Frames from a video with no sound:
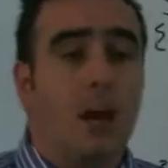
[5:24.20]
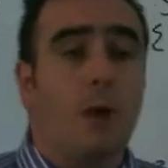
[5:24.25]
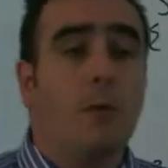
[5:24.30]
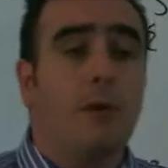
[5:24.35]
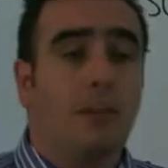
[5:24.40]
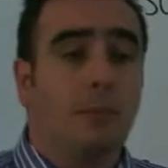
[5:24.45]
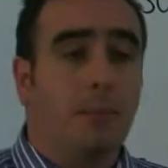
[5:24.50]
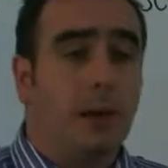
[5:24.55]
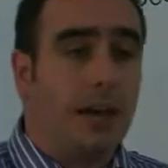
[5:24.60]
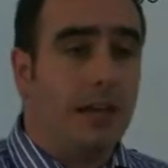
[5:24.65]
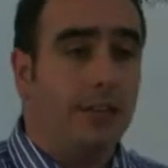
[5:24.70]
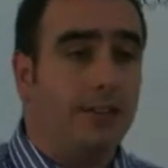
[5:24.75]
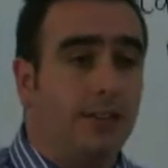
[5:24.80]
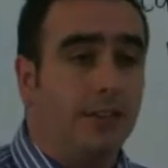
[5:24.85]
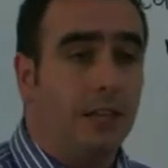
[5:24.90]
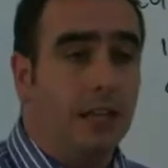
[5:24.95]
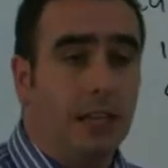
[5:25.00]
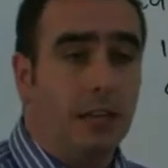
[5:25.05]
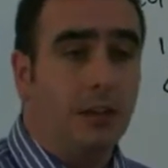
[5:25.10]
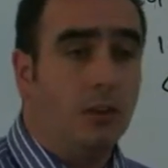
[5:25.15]
how we can
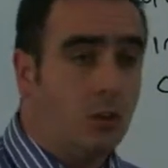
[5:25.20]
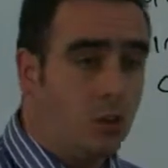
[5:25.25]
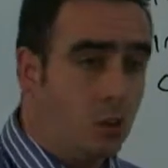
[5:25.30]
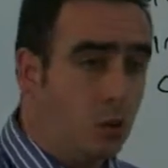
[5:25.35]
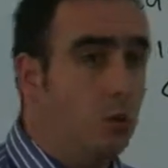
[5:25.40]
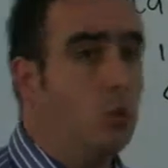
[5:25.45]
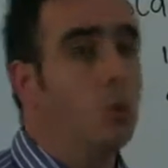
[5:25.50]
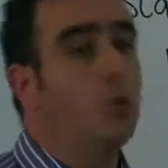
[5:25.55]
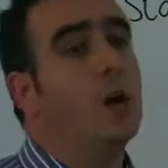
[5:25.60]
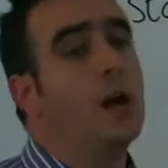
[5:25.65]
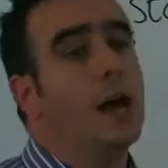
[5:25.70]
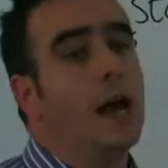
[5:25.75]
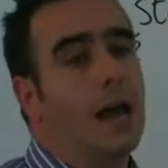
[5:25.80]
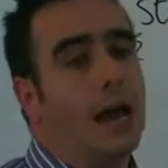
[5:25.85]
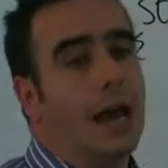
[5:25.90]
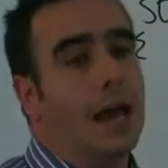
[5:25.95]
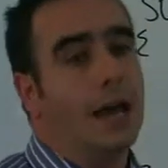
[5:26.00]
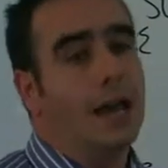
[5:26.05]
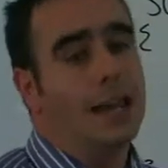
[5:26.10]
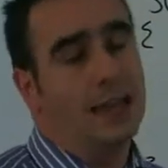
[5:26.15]
pass in two
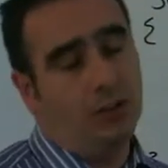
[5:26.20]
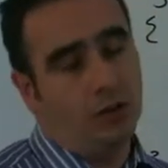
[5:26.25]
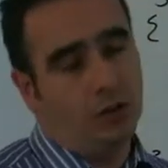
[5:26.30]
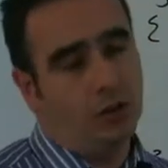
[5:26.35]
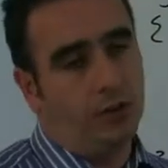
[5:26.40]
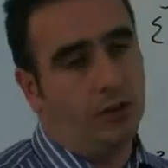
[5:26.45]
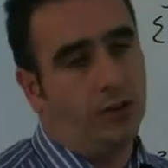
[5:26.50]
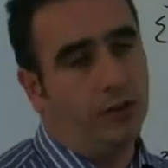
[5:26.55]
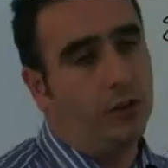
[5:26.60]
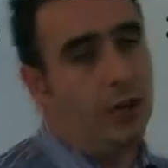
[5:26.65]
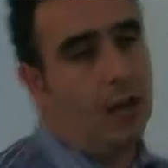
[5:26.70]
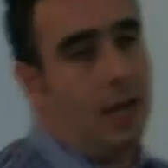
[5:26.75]
integers